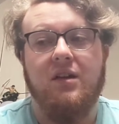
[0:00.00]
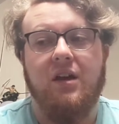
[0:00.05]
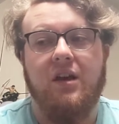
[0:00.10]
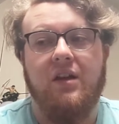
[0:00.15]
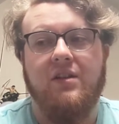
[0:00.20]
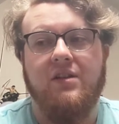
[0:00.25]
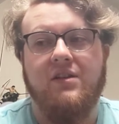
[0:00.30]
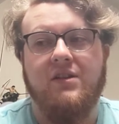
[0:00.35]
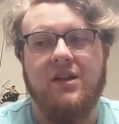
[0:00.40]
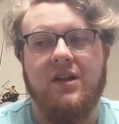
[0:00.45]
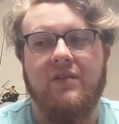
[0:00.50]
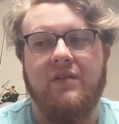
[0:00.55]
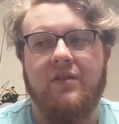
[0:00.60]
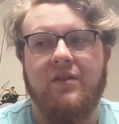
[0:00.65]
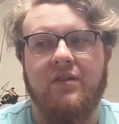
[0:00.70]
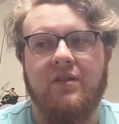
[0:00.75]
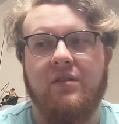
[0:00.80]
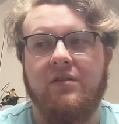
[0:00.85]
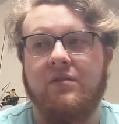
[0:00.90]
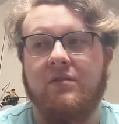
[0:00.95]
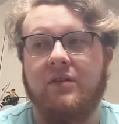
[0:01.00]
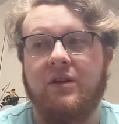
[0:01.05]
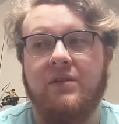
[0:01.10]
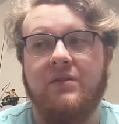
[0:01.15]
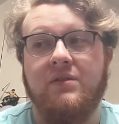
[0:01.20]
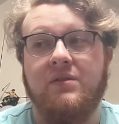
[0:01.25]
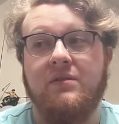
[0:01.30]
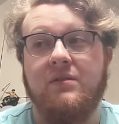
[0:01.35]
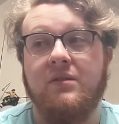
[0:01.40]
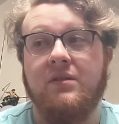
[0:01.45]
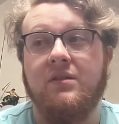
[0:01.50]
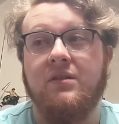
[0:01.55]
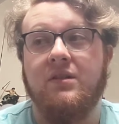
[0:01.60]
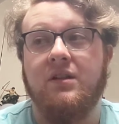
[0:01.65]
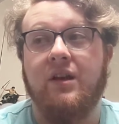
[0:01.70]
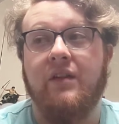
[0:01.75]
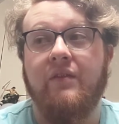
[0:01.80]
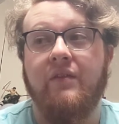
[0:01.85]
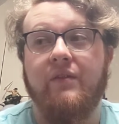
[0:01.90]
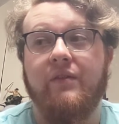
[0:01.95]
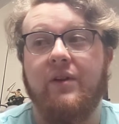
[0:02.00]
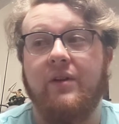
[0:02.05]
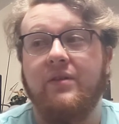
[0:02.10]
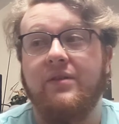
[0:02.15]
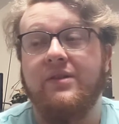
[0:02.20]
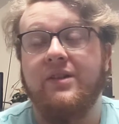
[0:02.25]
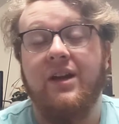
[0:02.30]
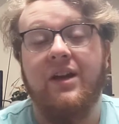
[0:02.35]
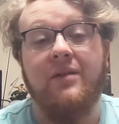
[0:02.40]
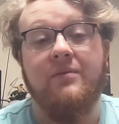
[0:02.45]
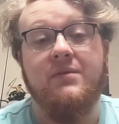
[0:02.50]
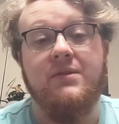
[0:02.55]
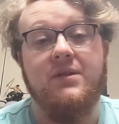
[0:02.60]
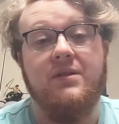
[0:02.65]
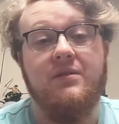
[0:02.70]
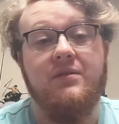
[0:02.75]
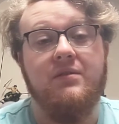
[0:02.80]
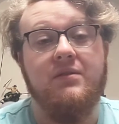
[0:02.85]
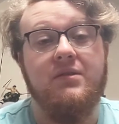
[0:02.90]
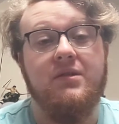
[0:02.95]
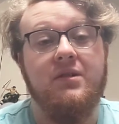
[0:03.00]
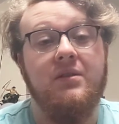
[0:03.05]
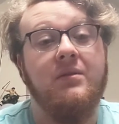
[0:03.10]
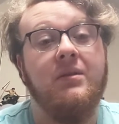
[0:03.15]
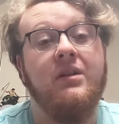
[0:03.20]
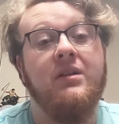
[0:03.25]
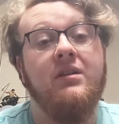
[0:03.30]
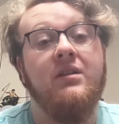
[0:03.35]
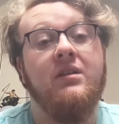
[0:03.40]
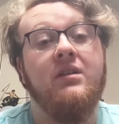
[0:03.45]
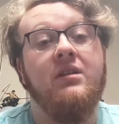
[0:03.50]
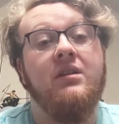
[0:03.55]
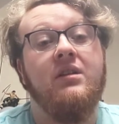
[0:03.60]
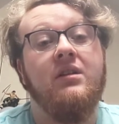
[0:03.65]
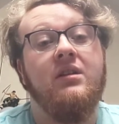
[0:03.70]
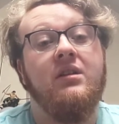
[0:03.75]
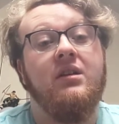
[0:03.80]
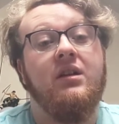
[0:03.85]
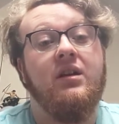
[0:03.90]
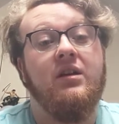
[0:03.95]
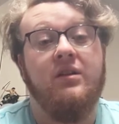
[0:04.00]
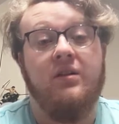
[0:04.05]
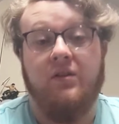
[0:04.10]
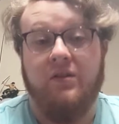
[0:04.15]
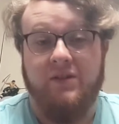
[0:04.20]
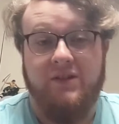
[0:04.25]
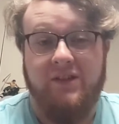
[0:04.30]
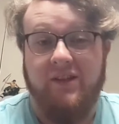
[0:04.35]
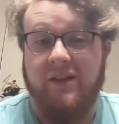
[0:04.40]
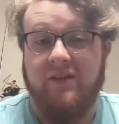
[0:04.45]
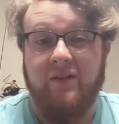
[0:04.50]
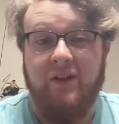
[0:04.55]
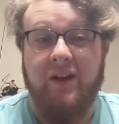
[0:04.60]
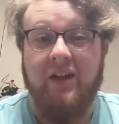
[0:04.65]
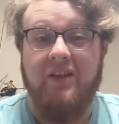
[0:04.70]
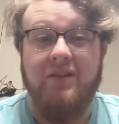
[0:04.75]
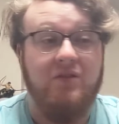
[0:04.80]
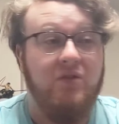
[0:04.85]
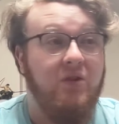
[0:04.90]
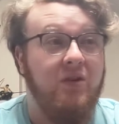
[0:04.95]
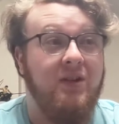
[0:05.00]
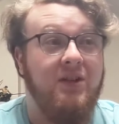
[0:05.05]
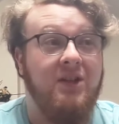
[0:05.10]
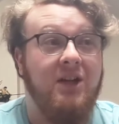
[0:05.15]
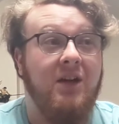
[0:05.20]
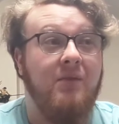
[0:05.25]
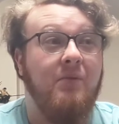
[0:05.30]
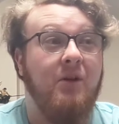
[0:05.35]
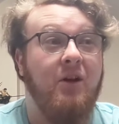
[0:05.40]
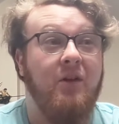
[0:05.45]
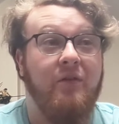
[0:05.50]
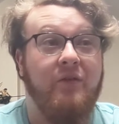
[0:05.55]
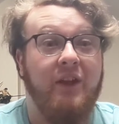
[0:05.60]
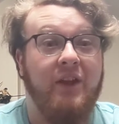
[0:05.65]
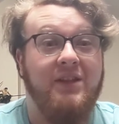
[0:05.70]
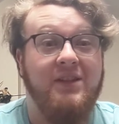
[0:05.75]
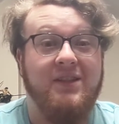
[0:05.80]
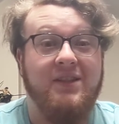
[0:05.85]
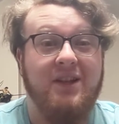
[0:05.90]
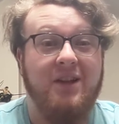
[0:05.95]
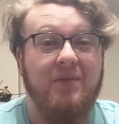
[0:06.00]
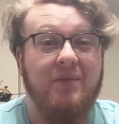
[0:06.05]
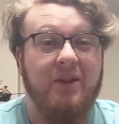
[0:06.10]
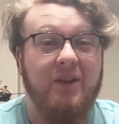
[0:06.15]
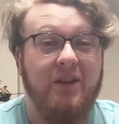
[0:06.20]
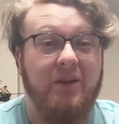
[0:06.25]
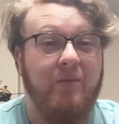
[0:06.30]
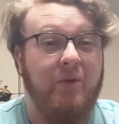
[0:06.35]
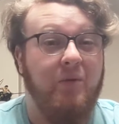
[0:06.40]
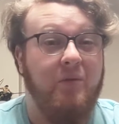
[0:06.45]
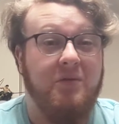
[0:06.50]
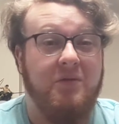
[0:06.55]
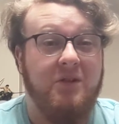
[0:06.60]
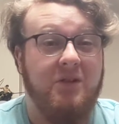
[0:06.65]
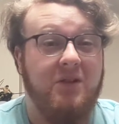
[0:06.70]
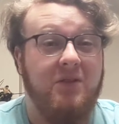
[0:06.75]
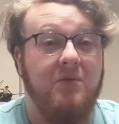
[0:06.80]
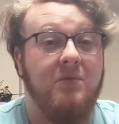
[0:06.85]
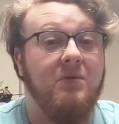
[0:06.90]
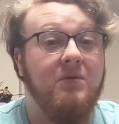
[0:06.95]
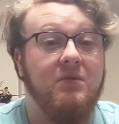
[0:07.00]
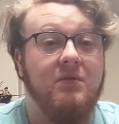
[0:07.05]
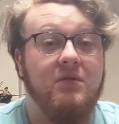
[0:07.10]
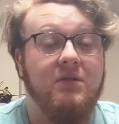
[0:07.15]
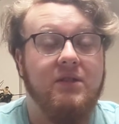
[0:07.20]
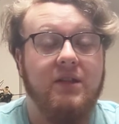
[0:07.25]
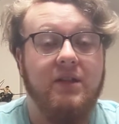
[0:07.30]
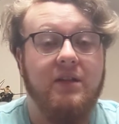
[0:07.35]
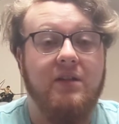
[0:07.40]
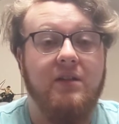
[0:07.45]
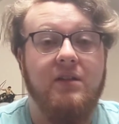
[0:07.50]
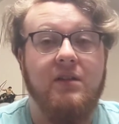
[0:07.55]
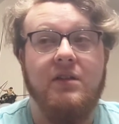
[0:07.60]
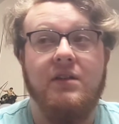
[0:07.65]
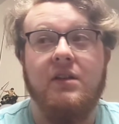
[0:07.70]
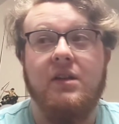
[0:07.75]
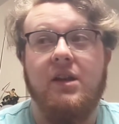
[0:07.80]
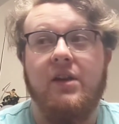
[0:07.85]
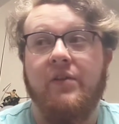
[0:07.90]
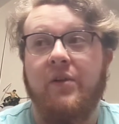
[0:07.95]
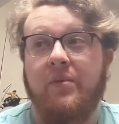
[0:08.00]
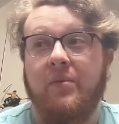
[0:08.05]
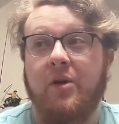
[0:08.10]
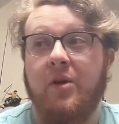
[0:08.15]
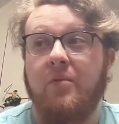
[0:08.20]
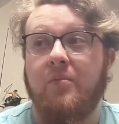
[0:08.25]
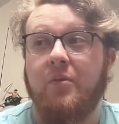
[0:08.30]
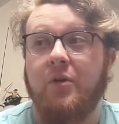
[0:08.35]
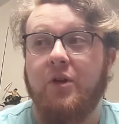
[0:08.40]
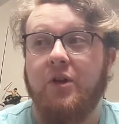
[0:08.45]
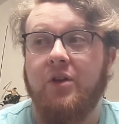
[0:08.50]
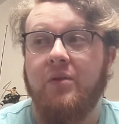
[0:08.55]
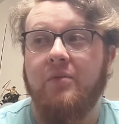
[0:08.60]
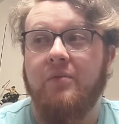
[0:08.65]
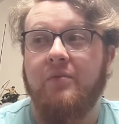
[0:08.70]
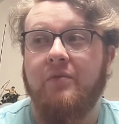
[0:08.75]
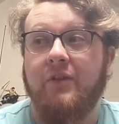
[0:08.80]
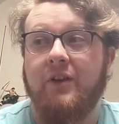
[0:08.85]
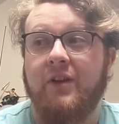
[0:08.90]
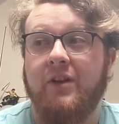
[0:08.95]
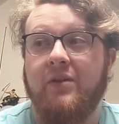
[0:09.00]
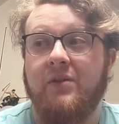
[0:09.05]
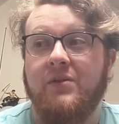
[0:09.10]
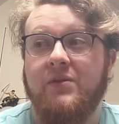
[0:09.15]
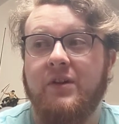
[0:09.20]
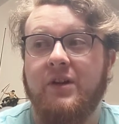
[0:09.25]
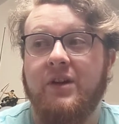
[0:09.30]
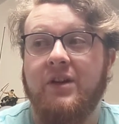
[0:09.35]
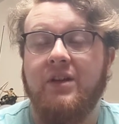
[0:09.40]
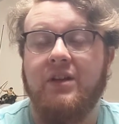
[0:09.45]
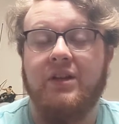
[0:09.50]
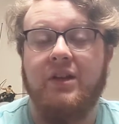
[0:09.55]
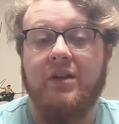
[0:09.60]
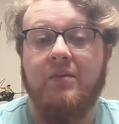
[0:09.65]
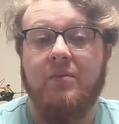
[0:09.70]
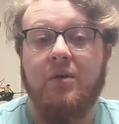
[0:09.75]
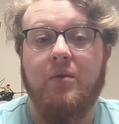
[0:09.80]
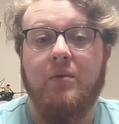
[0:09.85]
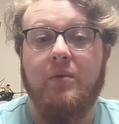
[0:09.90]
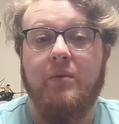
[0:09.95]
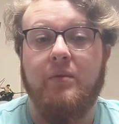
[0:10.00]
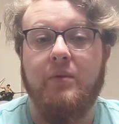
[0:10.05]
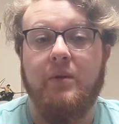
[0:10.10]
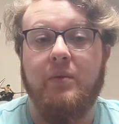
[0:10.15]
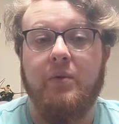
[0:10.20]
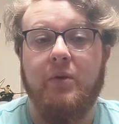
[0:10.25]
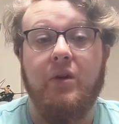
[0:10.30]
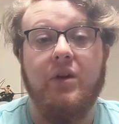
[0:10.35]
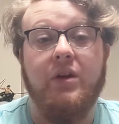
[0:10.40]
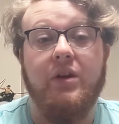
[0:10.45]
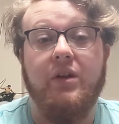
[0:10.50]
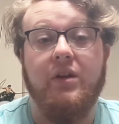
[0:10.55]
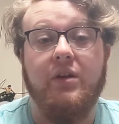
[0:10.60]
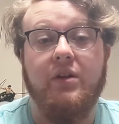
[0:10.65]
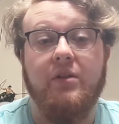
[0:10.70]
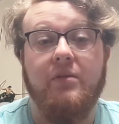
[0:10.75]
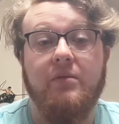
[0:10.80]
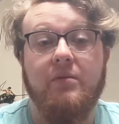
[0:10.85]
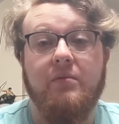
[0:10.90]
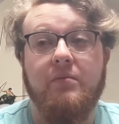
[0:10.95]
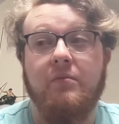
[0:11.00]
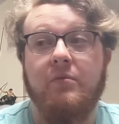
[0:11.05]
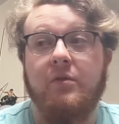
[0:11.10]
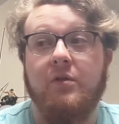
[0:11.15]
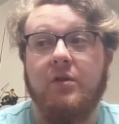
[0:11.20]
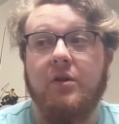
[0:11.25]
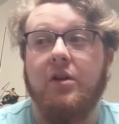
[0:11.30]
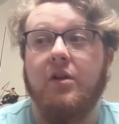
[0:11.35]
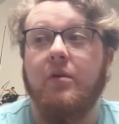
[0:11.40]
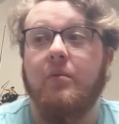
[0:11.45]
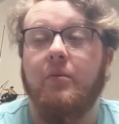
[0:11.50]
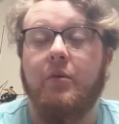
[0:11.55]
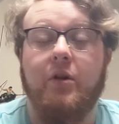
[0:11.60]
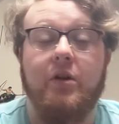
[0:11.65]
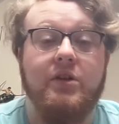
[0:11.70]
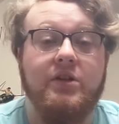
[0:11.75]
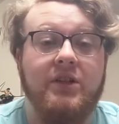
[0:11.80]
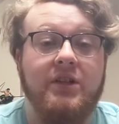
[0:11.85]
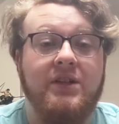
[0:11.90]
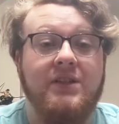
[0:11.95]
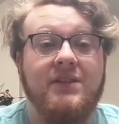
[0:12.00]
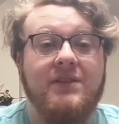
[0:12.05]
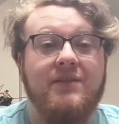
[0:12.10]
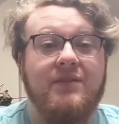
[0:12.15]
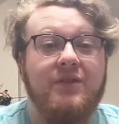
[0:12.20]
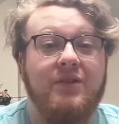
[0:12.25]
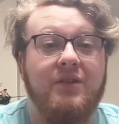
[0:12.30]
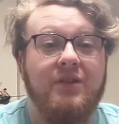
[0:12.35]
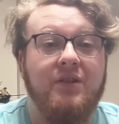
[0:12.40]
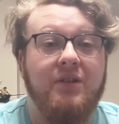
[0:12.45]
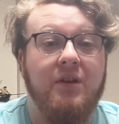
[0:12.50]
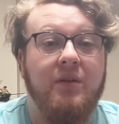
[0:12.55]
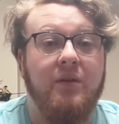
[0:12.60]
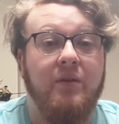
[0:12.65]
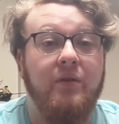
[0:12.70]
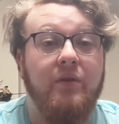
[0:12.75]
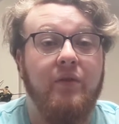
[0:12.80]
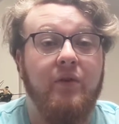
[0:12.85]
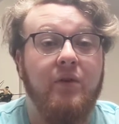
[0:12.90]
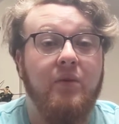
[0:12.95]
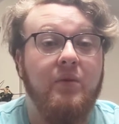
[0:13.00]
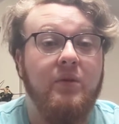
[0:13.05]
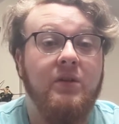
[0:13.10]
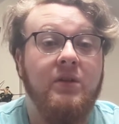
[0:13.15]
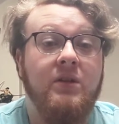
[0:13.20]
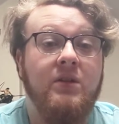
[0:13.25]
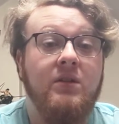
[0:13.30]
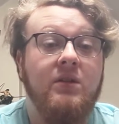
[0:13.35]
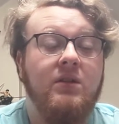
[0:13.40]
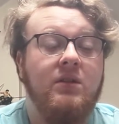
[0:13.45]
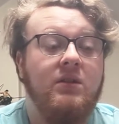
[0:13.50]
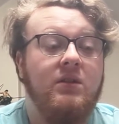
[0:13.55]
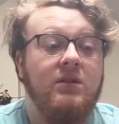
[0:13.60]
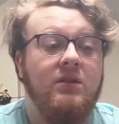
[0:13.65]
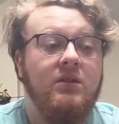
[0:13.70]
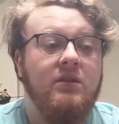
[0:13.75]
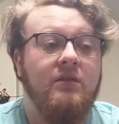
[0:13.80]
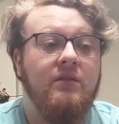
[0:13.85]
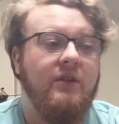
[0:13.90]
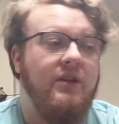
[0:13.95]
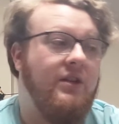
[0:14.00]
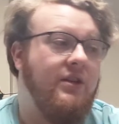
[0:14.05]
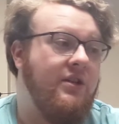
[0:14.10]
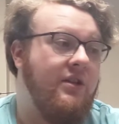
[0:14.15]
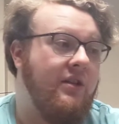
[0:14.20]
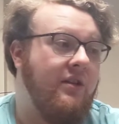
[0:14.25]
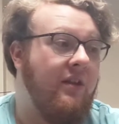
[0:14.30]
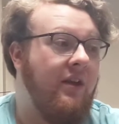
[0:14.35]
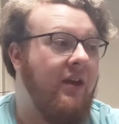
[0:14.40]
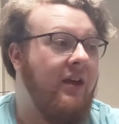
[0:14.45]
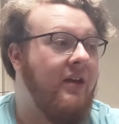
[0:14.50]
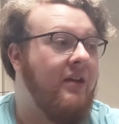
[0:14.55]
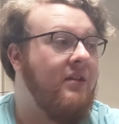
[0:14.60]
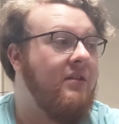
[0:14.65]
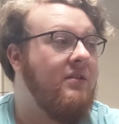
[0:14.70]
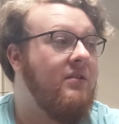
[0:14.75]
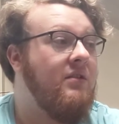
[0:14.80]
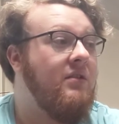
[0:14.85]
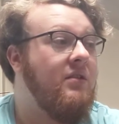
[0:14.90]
I just haven't got around to it and haven't found time to do it. And honestly, if I took time off, that's the type of thing I'd probably do. It's like, if I'm not putting up videos regularly, I'd probably be working on projects for going forward, finishing that,